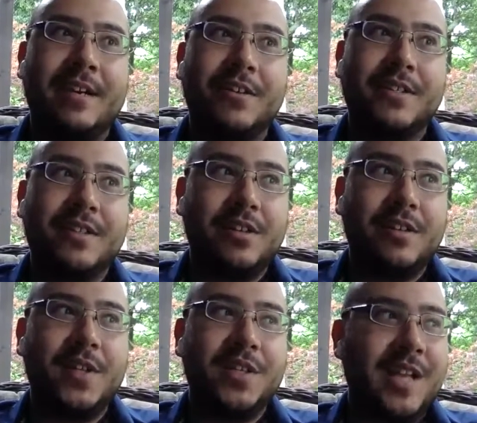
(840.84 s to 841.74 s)
it's still a
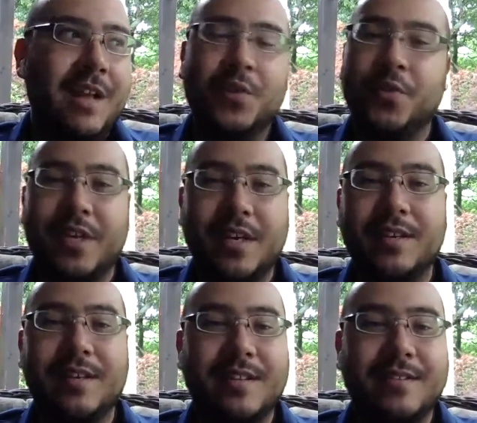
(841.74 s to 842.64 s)
philosophical thing,
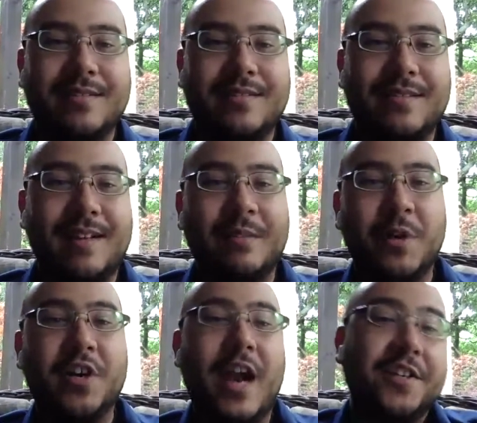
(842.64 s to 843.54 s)

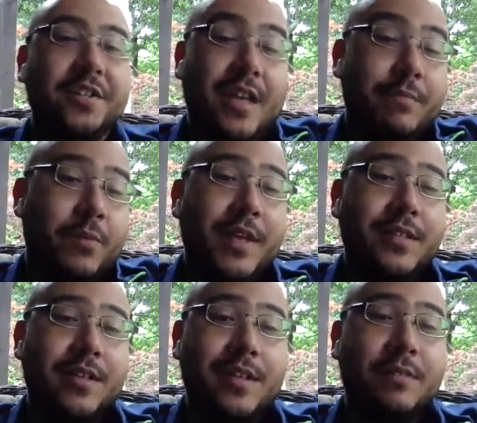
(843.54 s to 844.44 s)
when you're actually implementing and